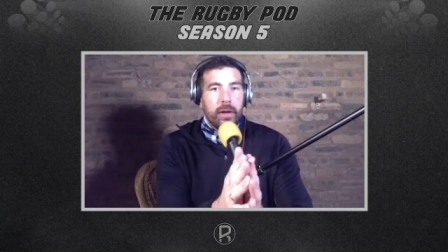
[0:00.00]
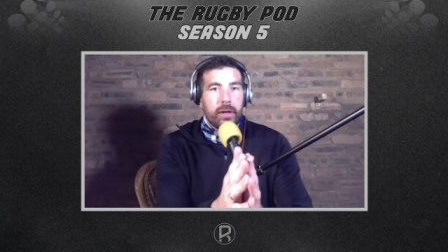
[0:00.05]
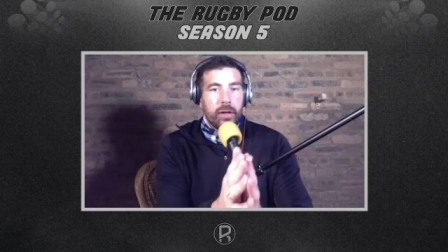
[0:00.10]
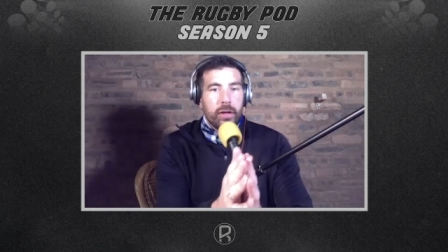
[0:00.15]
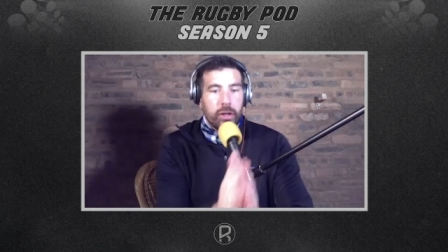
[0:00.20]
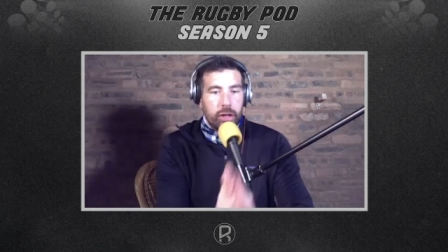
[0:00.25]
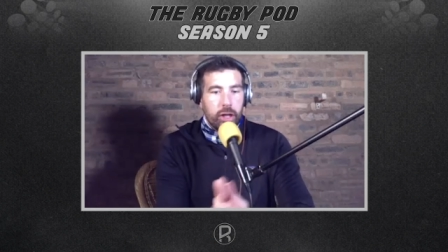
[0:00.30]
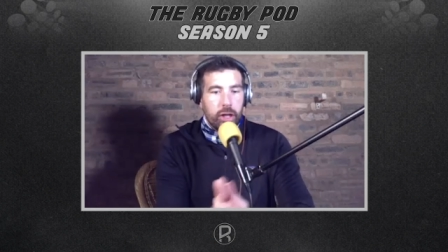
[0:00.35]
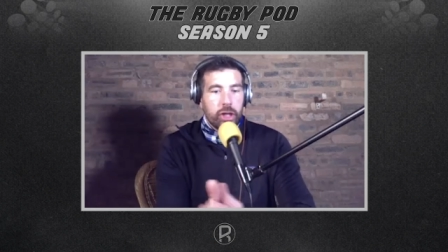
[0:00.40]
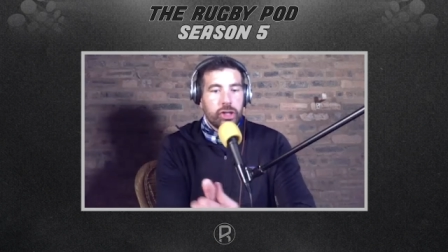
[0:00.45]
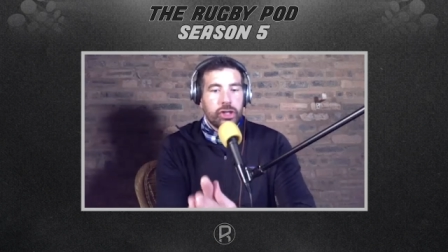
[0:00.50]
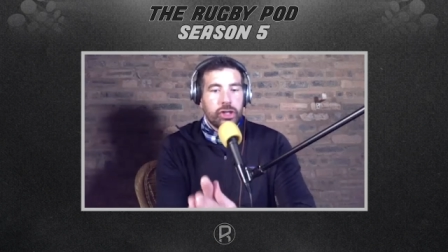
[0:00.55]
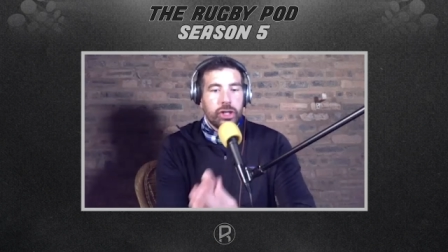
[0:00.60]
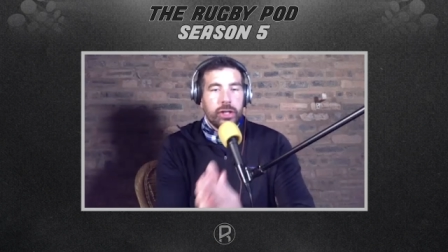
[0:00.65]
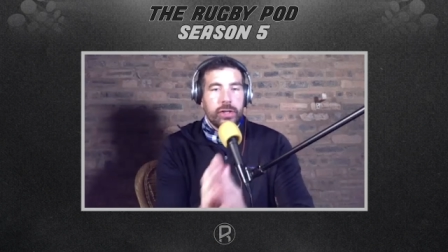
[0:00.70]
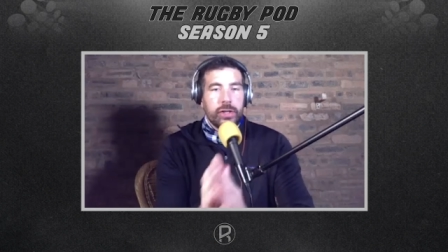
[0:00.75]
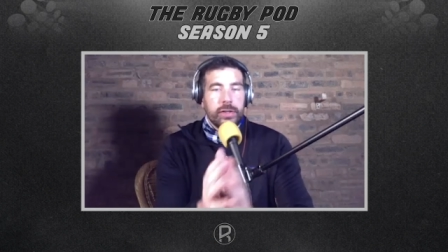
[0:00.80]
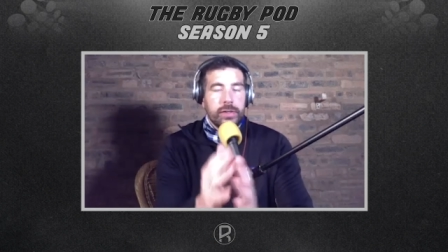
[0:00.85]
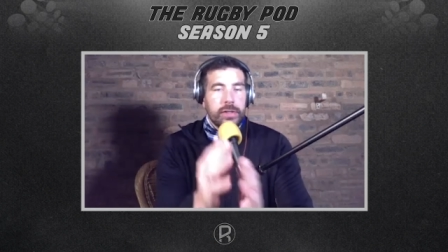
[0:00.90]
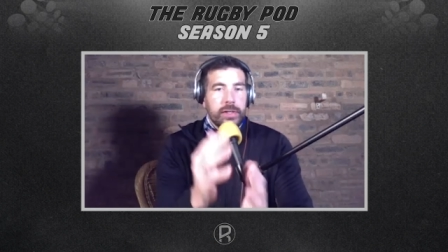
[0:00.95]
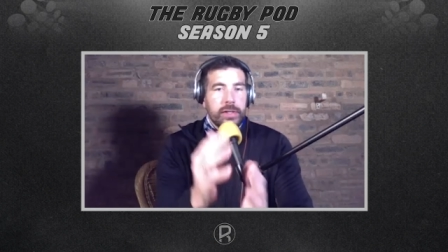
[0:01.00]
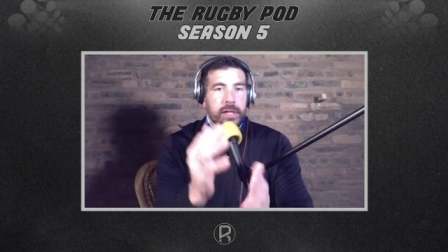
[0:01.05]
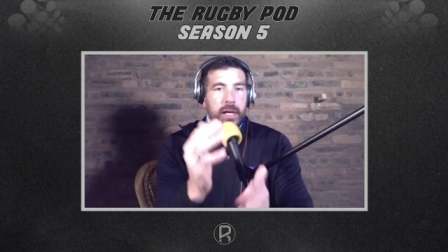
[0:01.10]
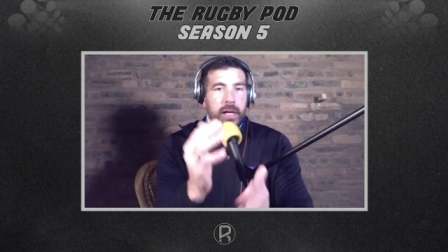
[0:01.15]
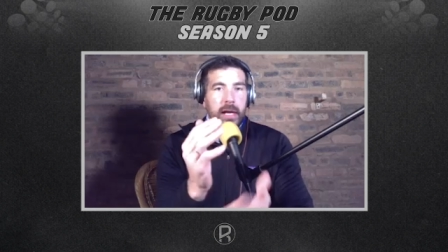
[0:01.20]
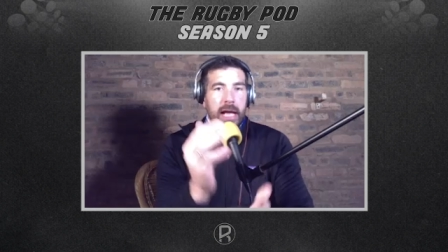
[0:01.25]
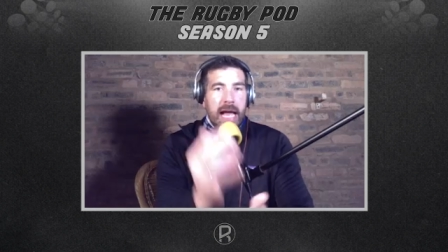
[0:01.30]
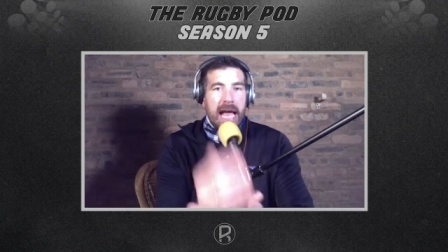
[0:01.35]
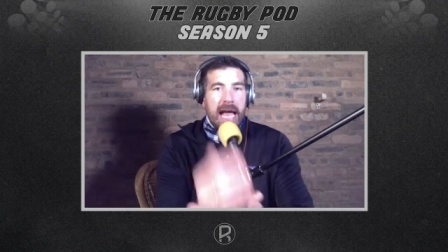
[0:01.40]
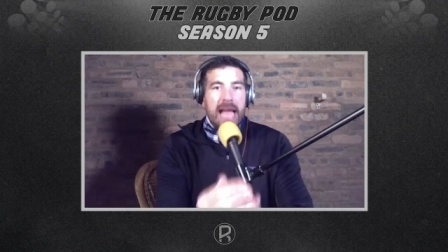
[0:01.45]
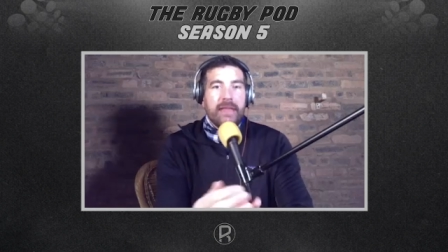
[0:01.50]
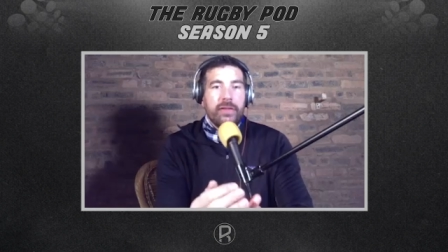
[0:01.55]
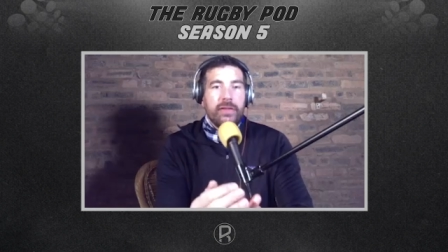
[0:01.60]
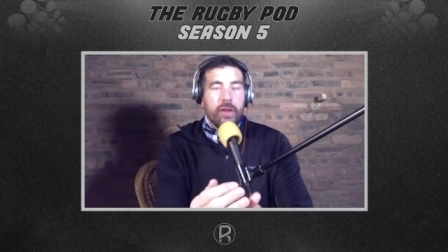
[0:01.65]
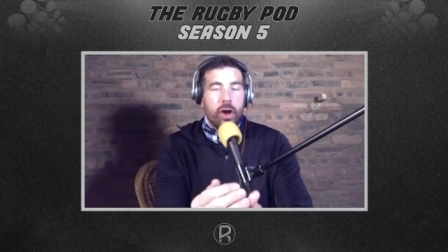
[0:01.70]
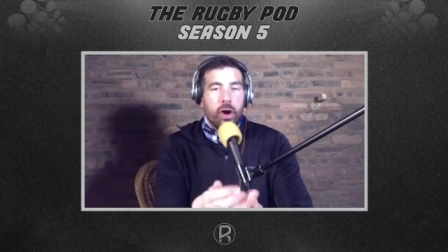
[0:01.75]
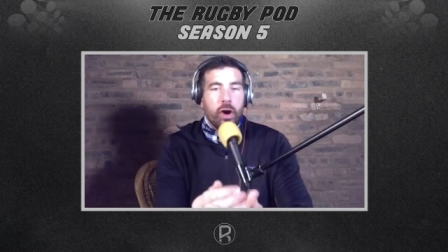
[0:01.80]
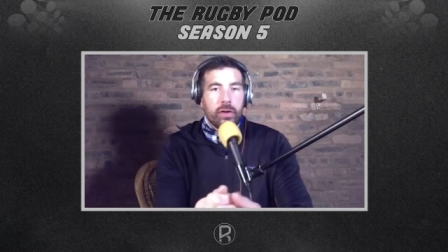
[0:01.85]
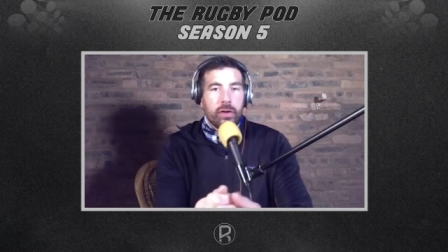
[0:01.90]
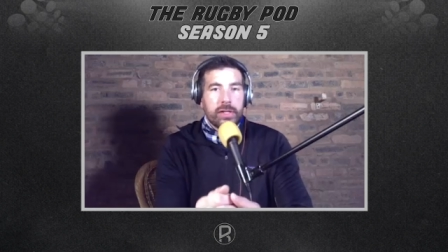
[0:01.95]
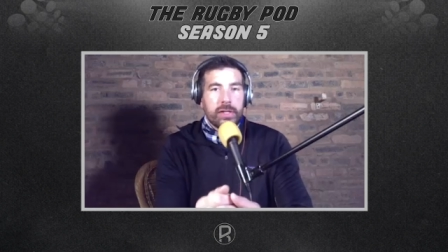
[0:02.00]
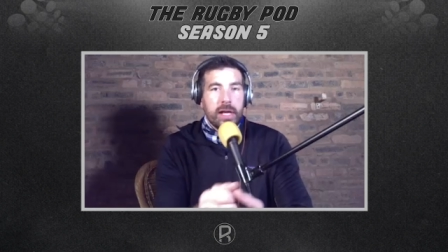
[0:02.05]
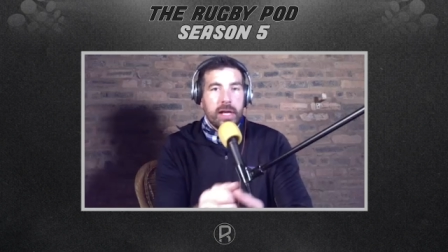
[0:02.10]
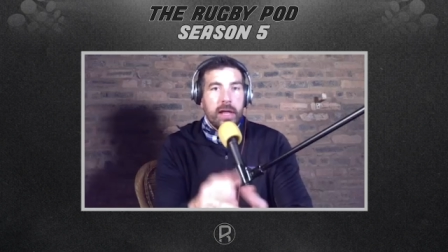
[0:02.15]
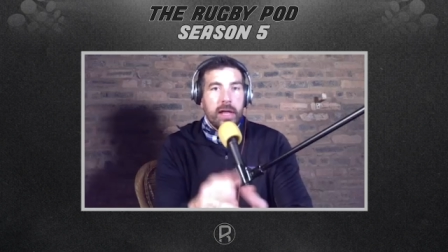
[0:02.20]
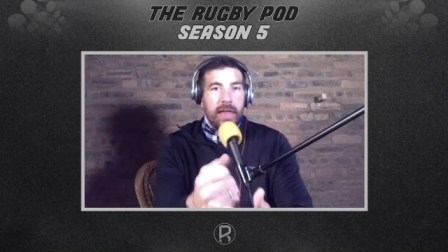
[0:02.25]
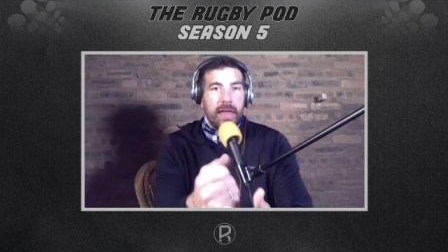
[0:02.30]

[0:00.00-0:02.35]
concussions, head knocks,